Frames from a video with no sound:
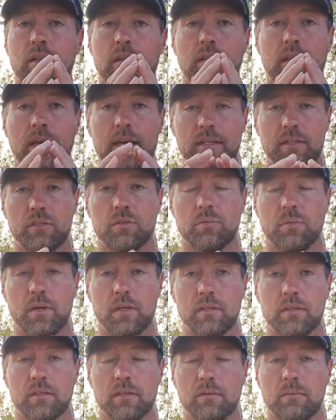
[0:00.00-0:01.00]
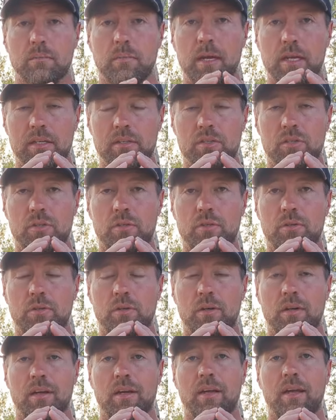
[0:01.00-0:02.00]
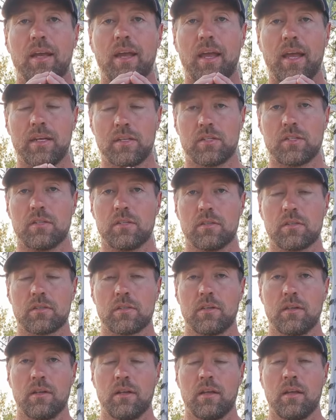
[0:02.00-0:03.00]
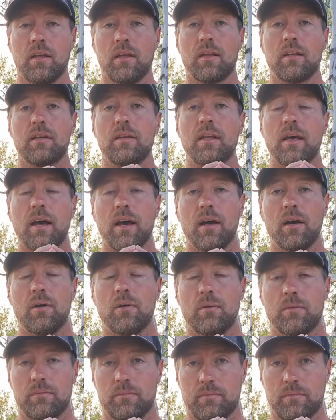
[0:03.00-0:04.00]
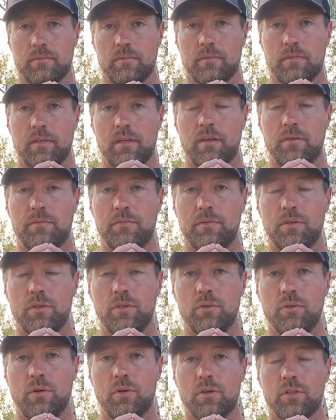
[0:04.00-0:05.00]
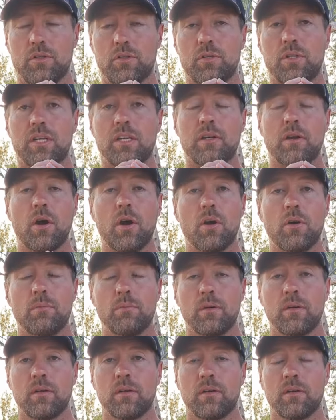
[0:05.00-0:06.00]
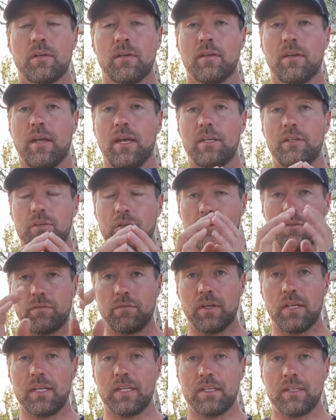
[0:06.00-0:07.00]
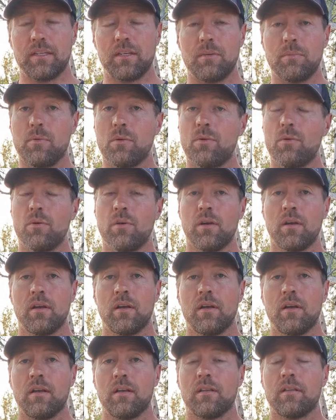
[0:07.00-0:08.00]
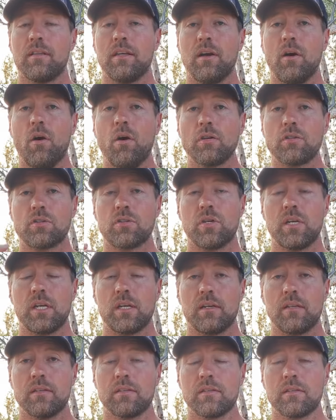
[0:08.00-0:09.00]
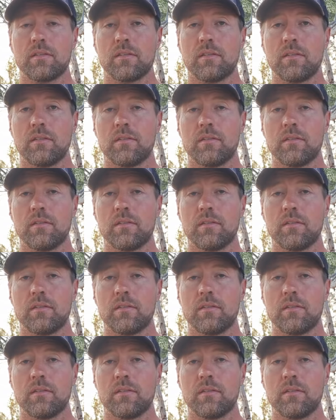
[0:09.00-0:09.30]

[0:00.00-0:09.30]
that is what makes you anxious. Now, if you are shooting at home and you're not feeling it anymore, there are triggers